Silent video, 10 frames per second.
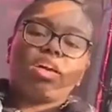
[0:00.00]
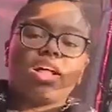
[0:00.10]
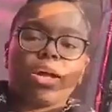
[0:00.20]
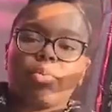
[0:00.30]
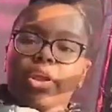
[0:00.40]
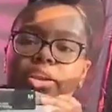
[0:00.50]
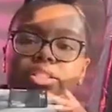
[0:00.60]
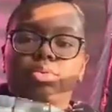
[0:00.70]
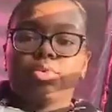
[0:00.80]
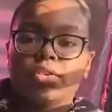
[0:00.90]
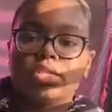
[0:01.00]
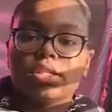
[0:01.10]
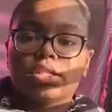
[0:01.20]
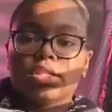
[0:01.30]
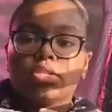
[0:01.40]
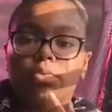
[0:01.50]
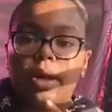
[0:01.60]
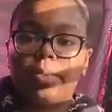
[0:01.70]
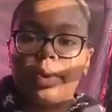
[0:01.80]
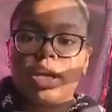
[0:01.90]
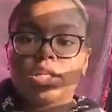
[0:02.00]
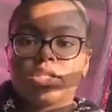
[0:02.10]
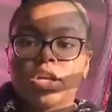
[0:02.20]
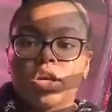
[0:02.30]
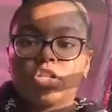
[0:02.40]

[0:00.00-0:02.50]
all I wear in the winter season. Sweatpants,